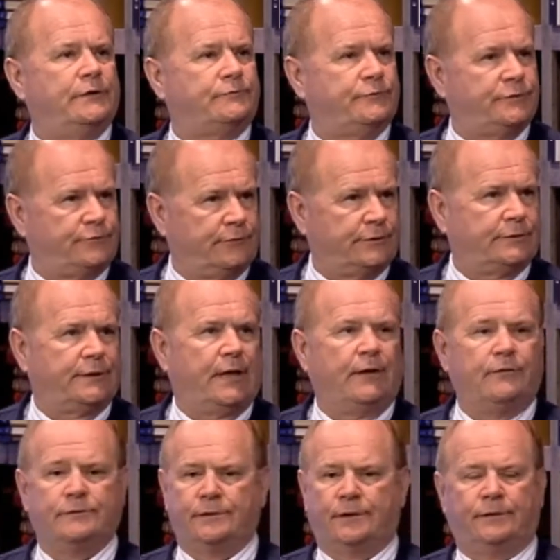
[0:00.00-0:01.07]
has restricted
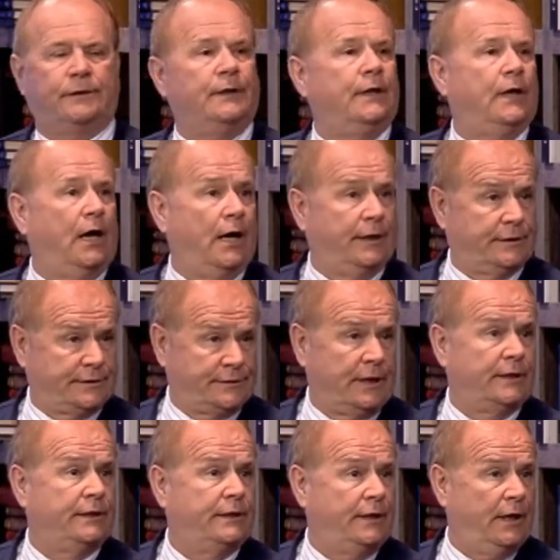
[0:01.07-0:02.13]
hours on a
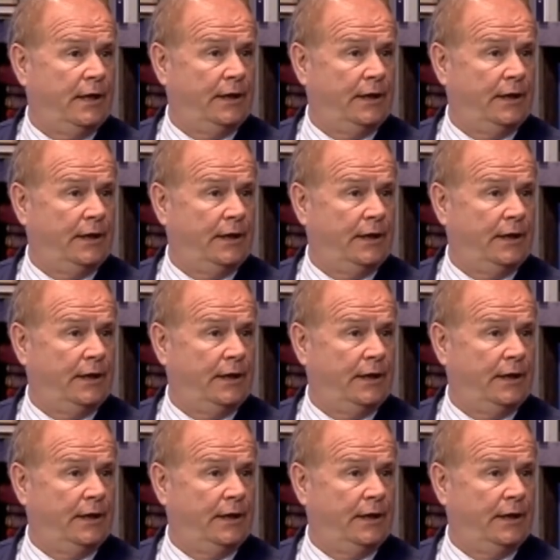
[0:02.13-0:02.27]
Sunday,